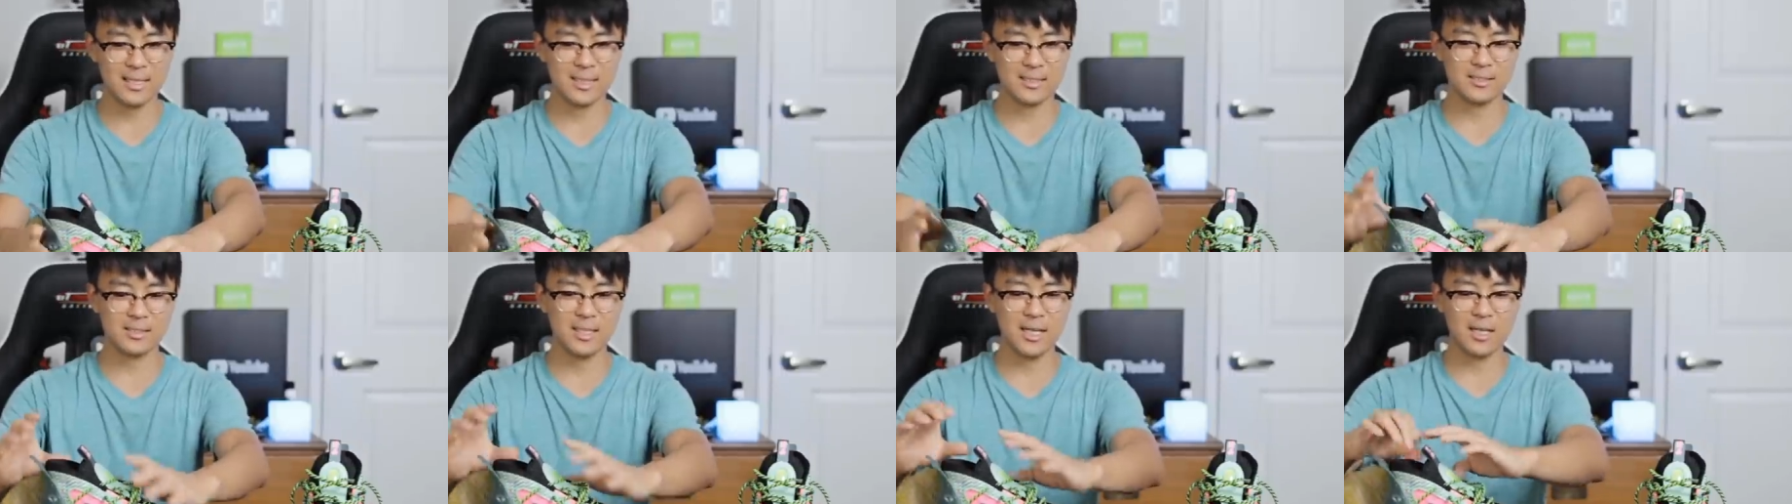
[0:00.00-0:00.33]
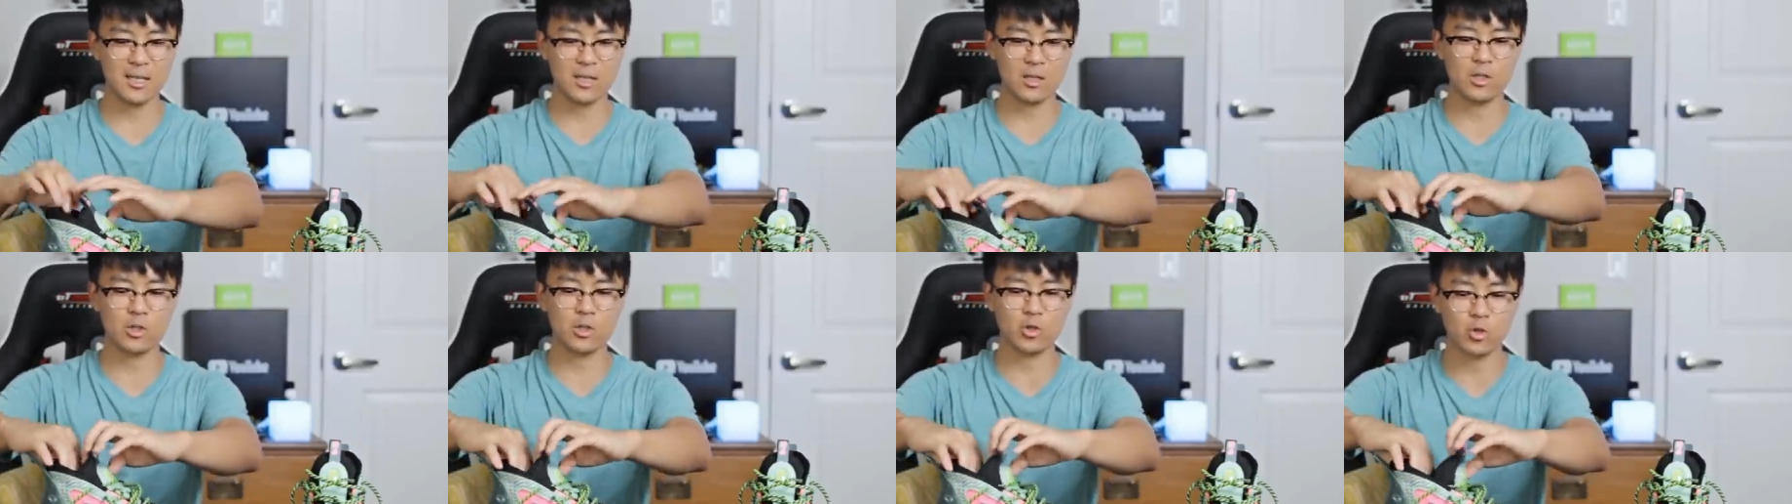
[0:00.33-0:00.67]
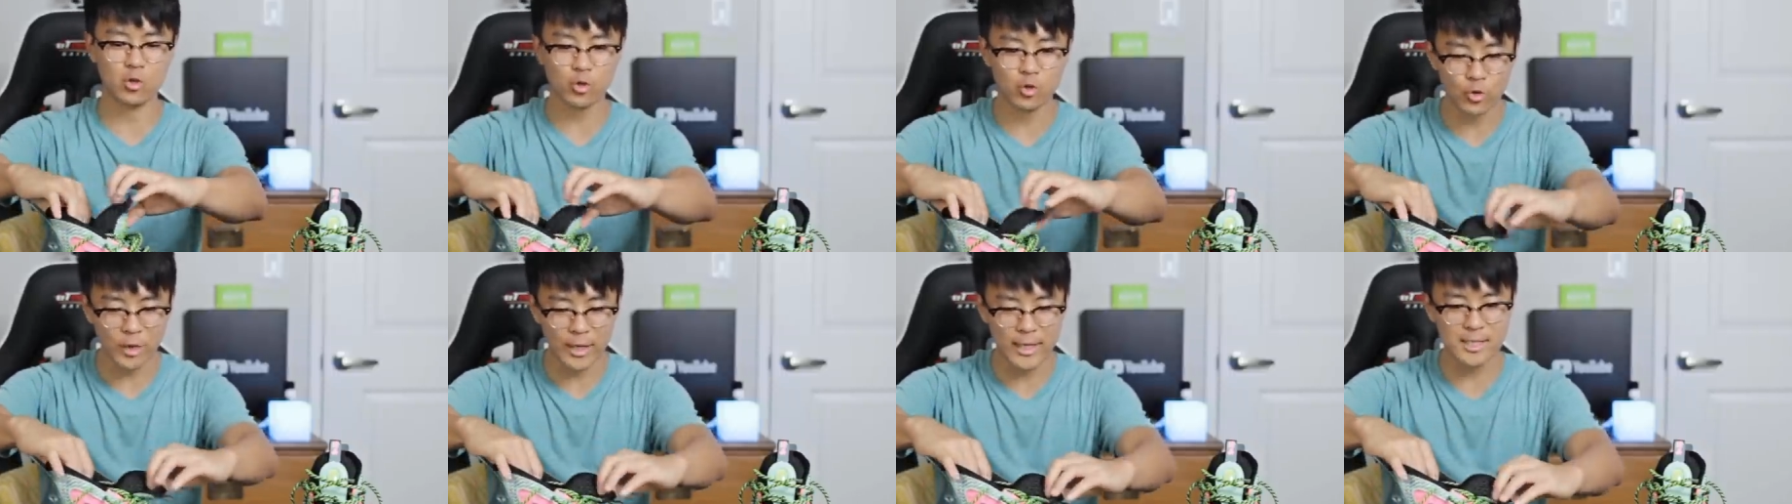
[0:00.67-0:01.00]
There's not a
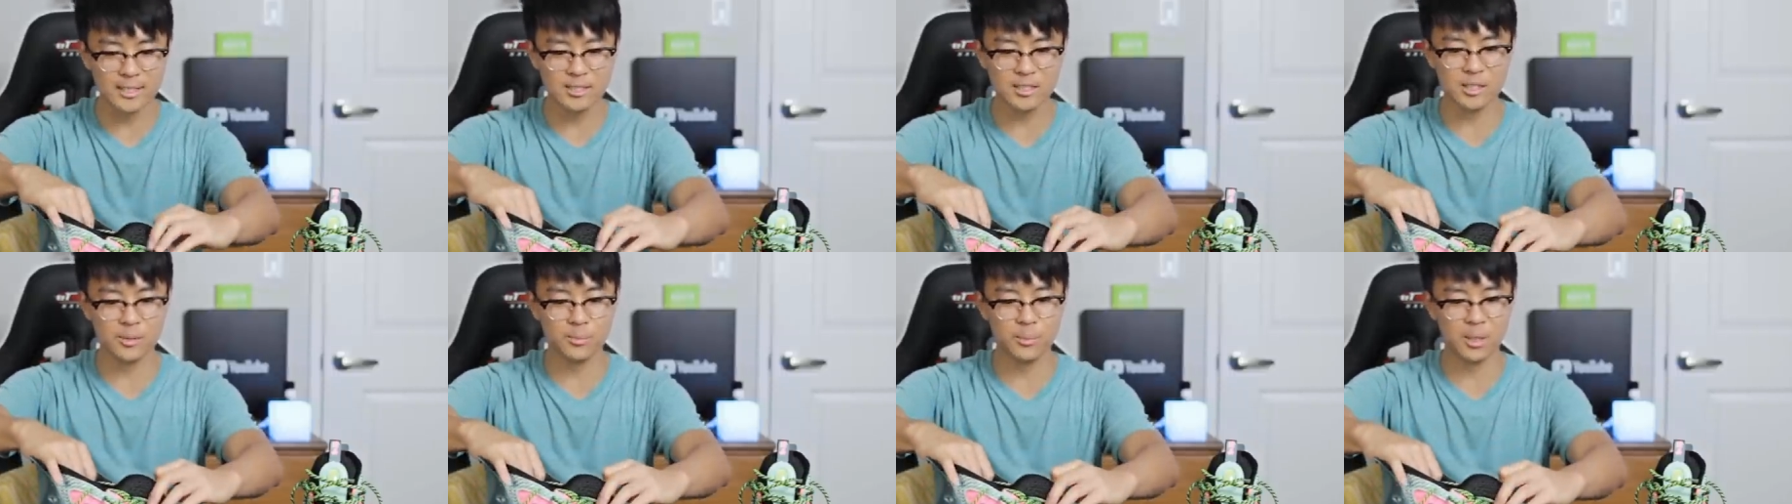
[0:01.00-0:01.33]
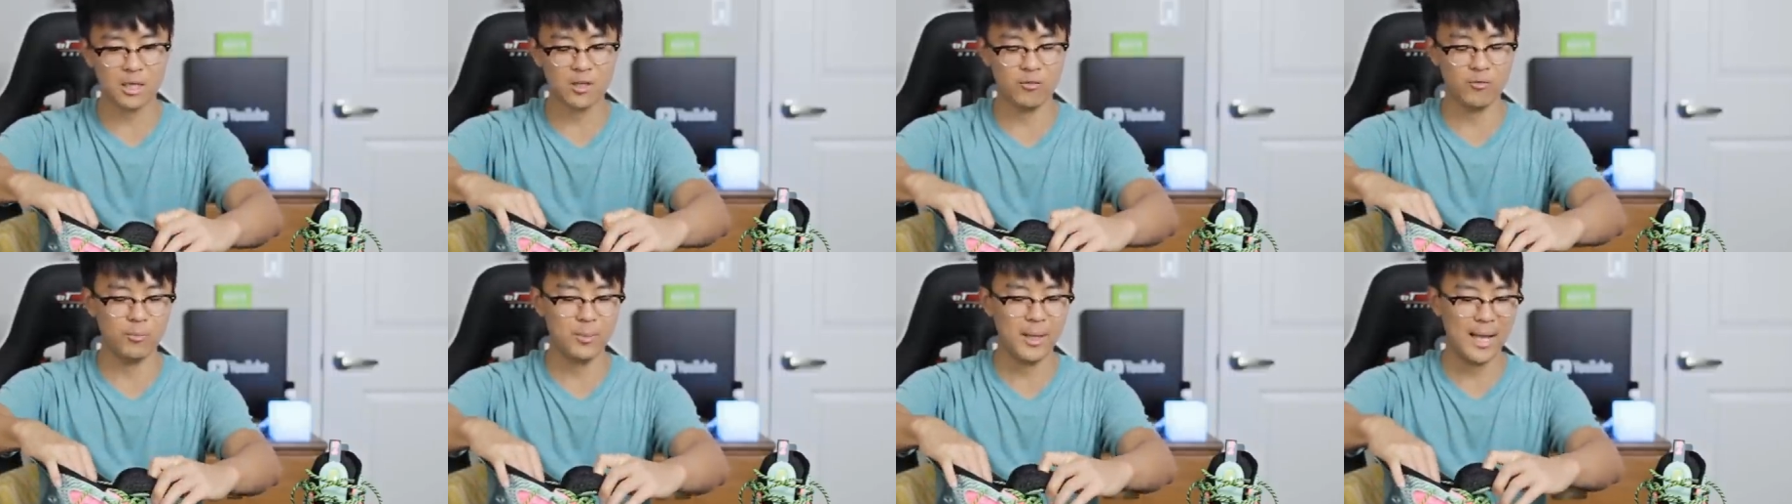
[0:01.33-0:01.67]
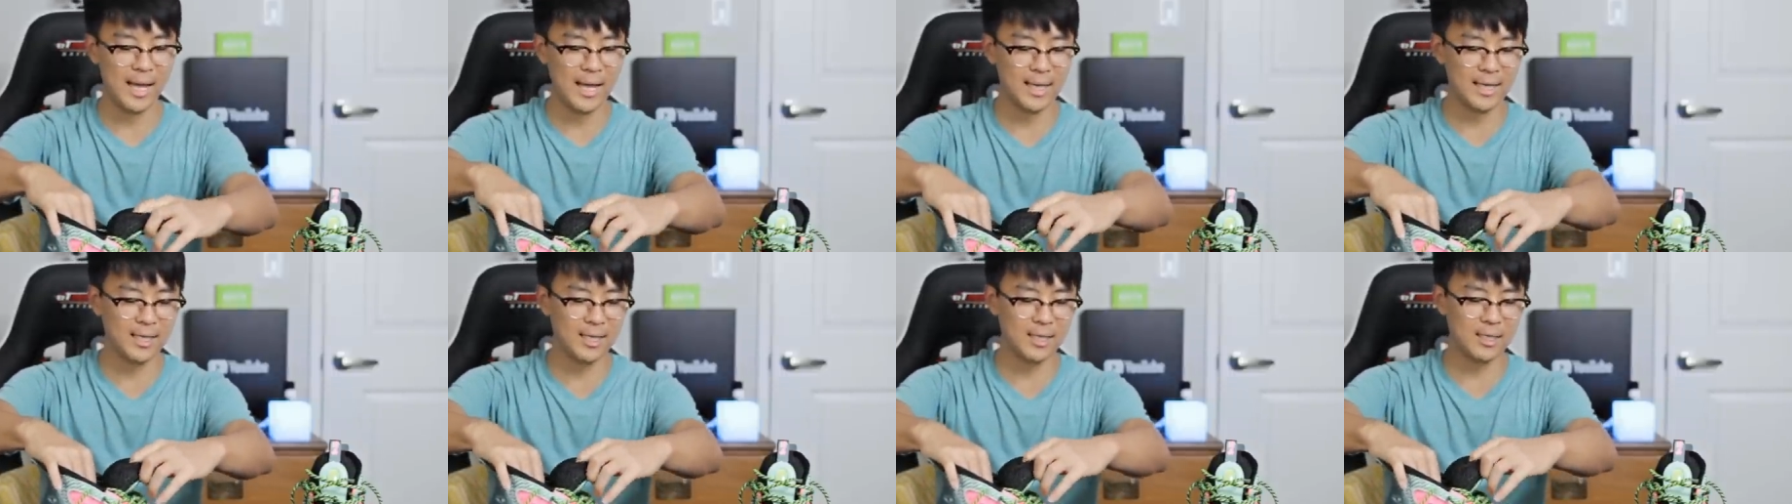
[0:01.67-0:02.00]
crazy amount of
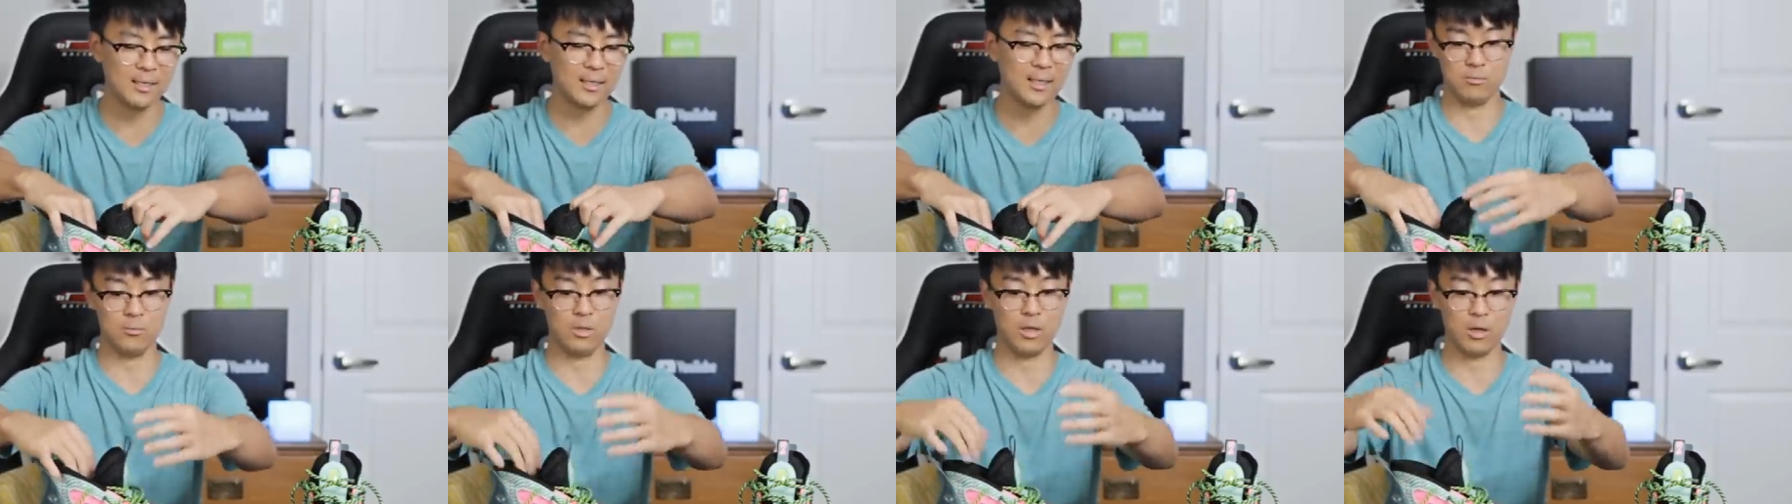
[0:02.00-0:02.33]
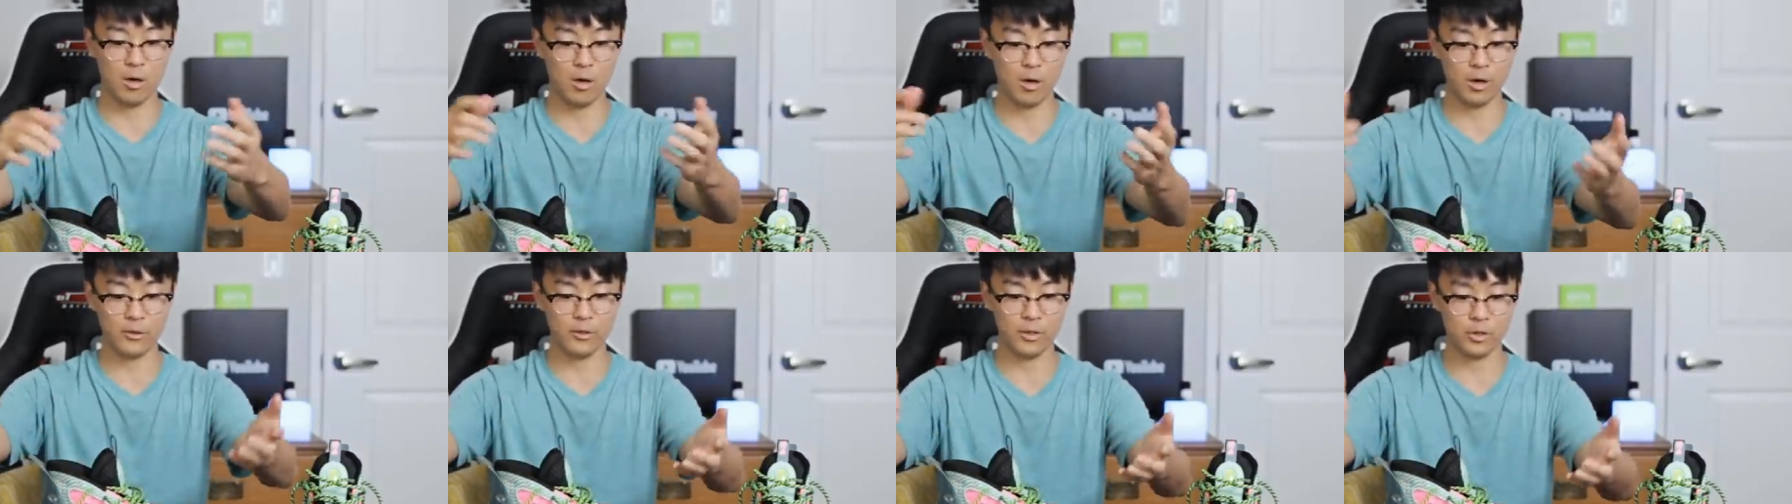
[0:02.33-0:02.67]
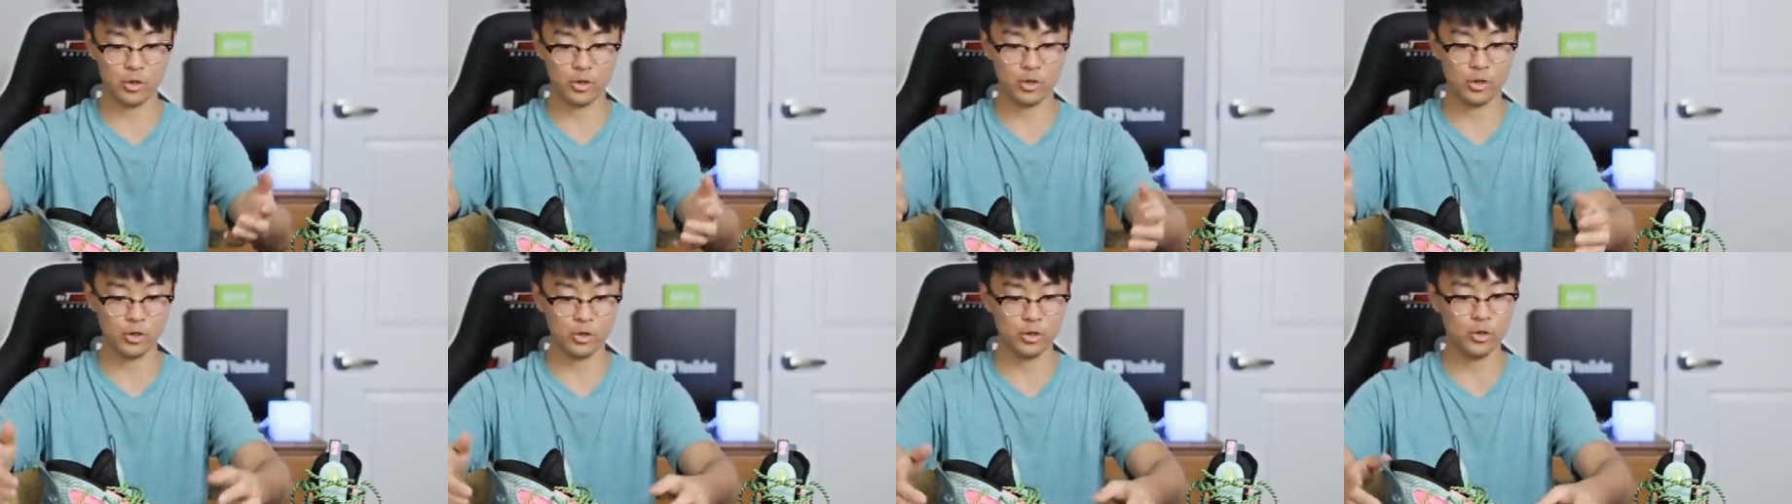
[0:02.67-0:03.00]
padding uh, on the
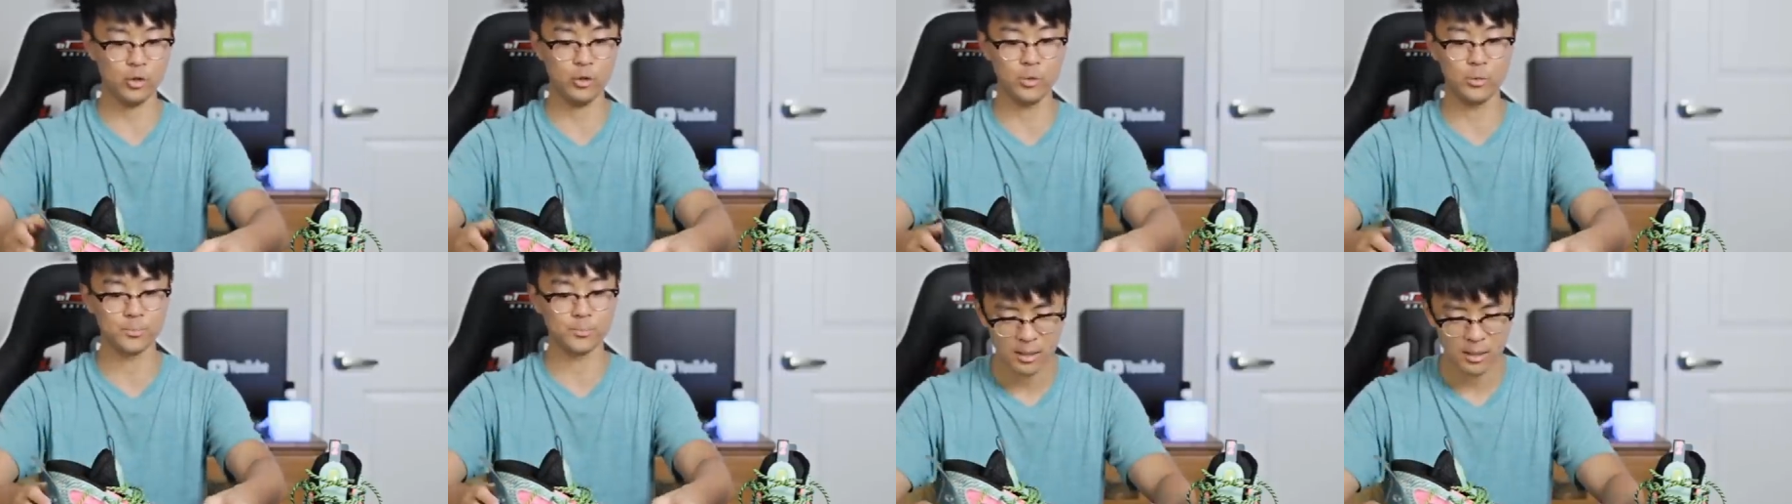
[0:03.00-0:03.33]
shoe.